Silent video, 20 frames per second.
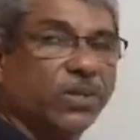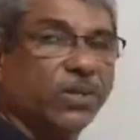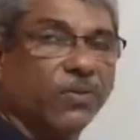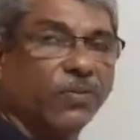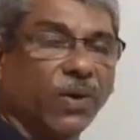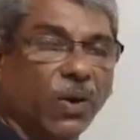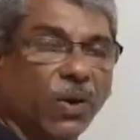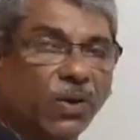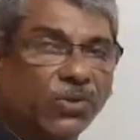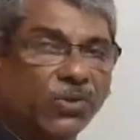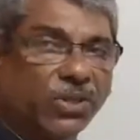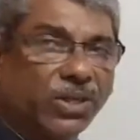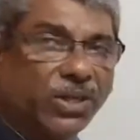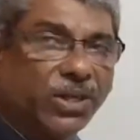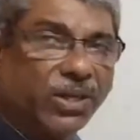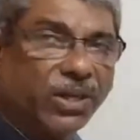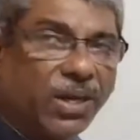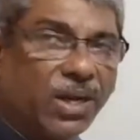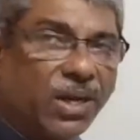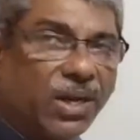velocity.
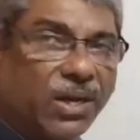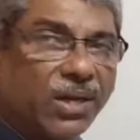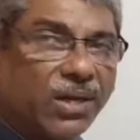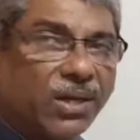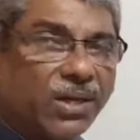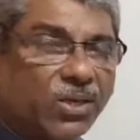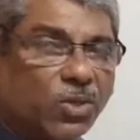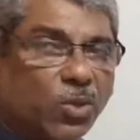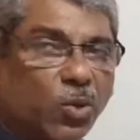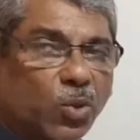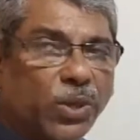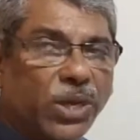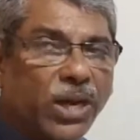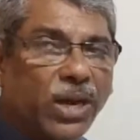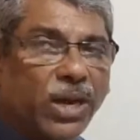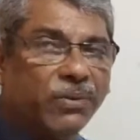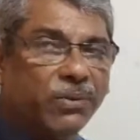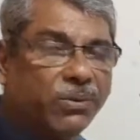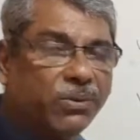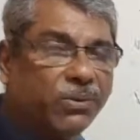So we have
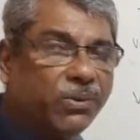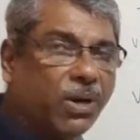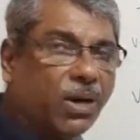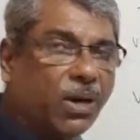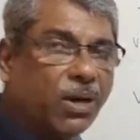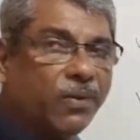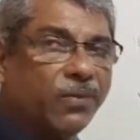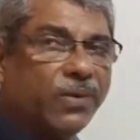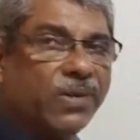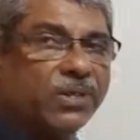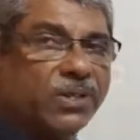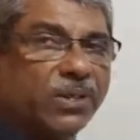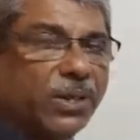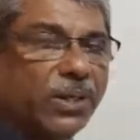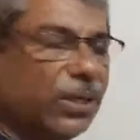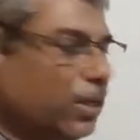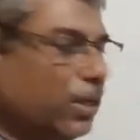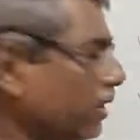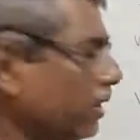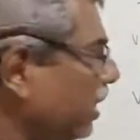to always
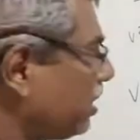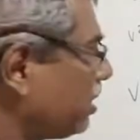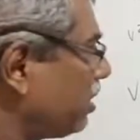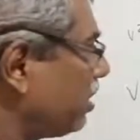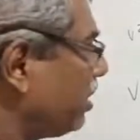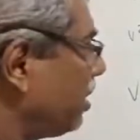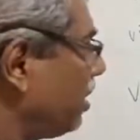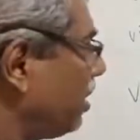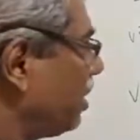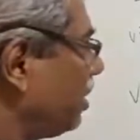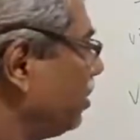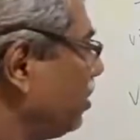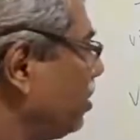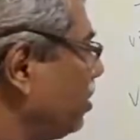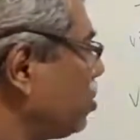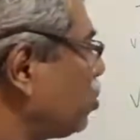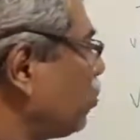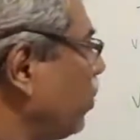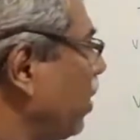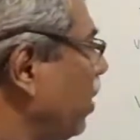think that this
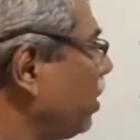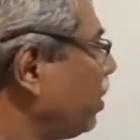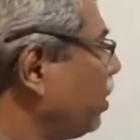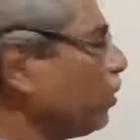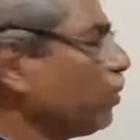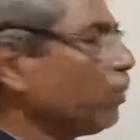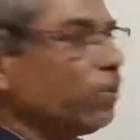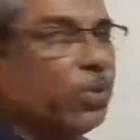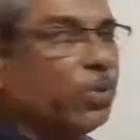value,